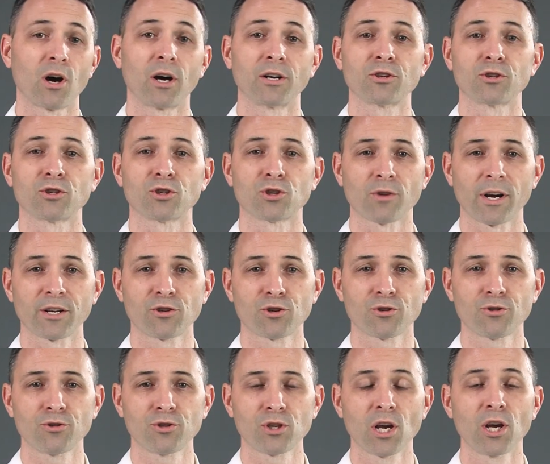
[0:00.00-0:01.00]
onto
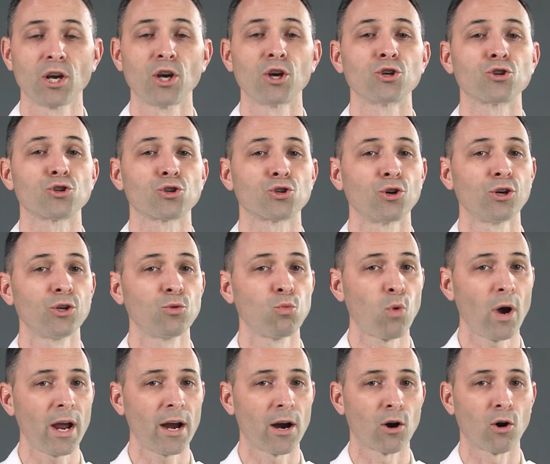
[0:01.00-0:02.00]
stretchers, should
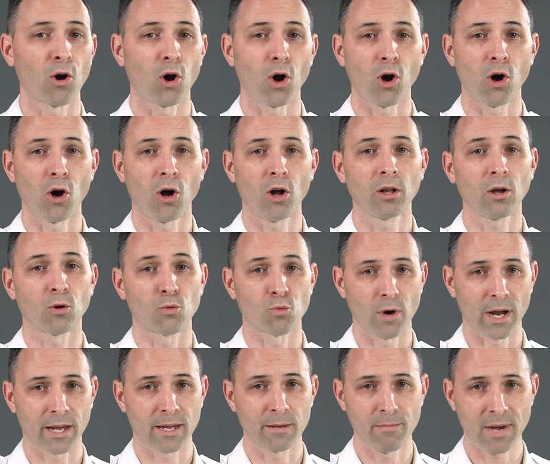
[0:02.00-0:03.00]
wear all
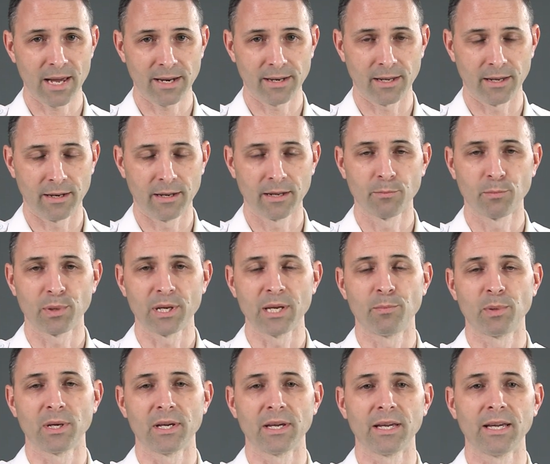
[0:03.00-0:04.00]
recommended
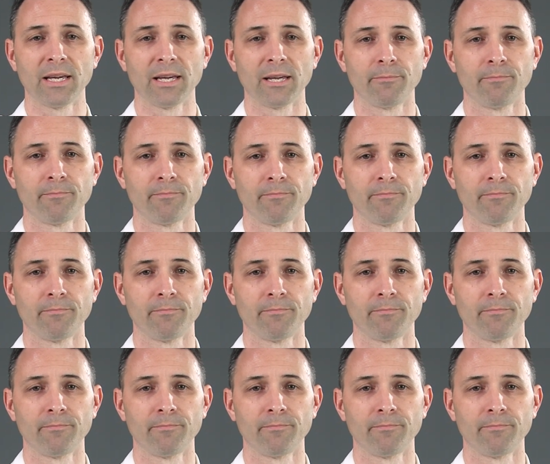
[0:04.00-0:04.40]
PPE.